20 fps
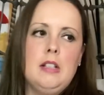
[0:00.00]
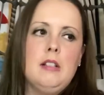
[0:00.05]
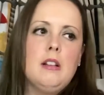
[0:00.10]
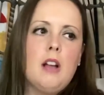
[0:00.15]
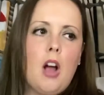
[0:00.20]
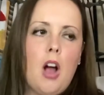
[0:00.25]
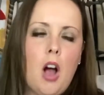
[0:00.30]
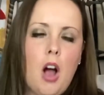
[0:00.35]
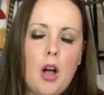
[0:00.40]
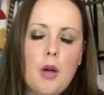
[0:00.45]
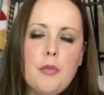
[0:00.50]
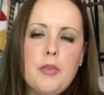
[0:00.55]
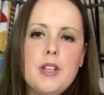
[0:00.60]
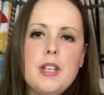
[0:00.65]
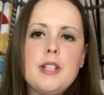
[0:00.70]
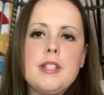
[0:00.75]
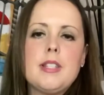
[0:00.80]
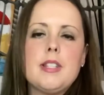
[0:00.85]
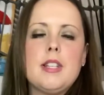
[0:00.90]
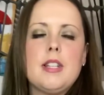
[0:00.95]

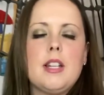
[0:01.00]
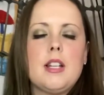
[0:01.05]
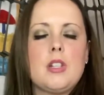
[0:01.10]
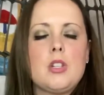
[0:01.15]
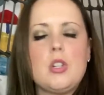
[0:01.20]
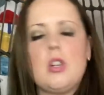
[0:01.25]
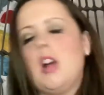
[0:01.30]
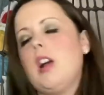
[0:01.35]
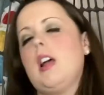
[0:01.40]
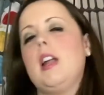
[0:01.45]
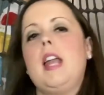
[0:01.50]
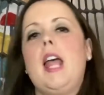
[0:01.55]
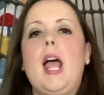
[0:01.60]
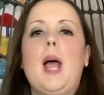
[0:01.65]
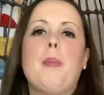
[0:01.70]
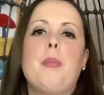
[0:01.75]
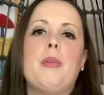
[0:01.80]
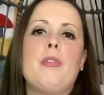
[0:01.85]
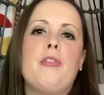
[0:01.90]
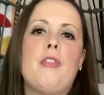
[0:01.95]
Obviously, that's not going to
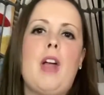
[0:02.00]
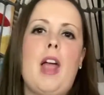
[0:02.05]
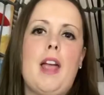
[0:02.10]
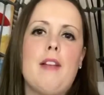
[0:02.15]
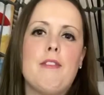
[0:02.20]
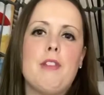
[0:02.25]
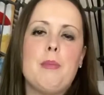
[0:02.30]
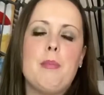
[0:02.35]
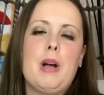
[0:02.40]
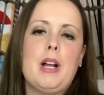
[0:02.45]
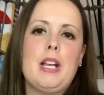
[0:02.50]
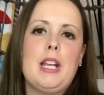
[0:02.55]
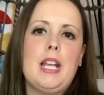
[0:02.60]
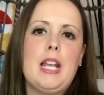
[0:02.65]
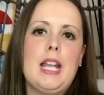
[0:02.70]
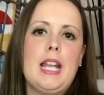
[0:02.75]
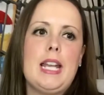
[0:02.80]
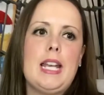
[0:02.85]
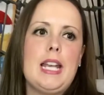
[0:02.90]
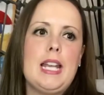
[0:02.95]
happen for everybody.
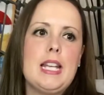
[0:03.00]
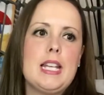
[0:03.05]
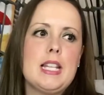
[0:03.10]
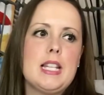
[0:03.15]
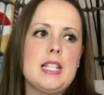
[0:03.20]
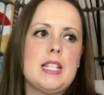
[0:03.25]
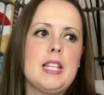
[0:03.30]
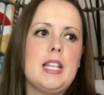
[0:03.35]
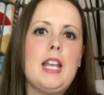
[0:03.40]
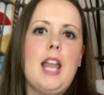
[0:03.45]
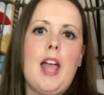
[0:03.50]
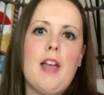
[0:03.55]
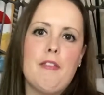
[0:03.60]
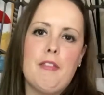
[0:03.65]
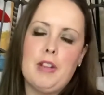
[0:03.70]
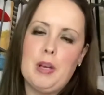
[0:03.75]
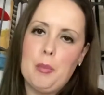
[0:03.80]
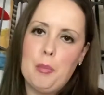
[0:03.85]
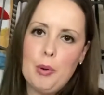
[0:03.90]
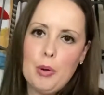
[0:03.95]
It is
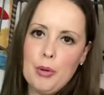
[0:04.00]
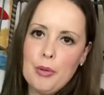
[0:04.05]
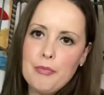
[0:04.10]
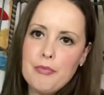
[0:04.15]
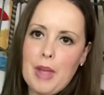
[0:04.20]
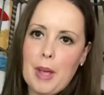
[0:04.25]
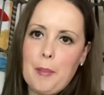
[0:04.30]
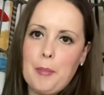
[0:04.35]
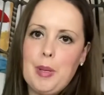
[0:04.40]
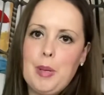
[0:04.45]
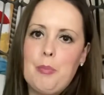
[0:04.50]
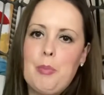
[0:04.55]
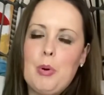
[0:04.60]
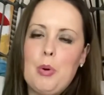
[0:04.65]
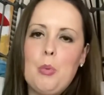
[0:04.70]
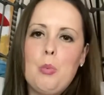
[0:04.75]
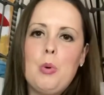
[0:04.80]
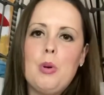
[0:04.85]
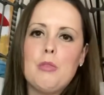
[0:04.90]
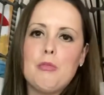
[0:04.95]
inevitable that
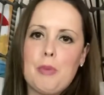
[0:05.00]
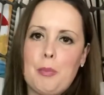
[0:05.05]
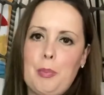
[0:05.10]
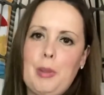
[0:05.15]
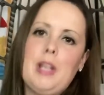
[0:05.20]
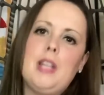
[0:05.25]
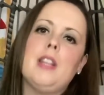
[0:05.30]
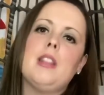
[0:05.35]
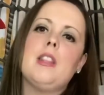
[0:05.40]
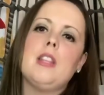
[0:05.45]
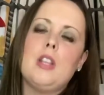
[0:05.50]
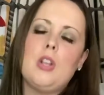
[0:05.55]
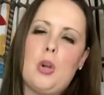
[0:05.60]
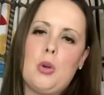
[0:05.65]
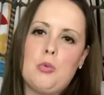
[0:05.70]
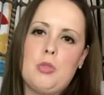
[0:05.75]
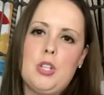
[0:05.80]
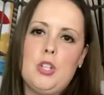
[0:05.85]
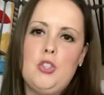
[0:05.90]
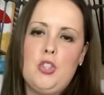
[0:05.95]
people will repeatedly go
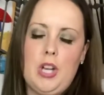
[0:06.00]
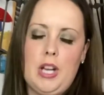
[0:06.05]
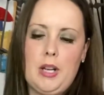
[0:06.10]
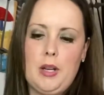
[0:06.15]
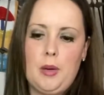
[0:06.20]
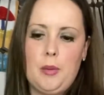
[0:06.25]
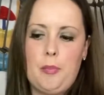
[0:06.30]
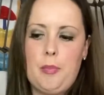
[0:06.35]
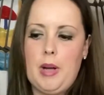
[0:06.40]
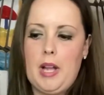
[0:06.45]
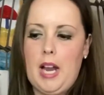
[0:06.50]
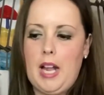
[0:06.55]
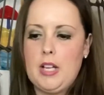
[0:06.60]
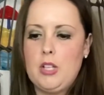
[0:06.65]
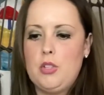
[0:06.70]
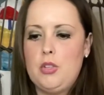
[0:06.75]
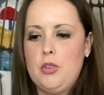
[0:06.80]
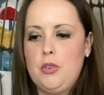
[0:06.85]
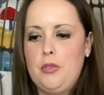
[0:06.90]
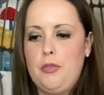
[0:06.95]
to jail, but I
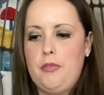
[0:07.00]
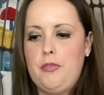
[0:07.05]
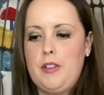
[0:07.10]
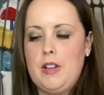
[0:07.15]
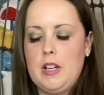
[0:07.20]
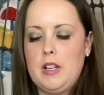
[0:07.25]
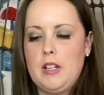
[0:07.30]
do feel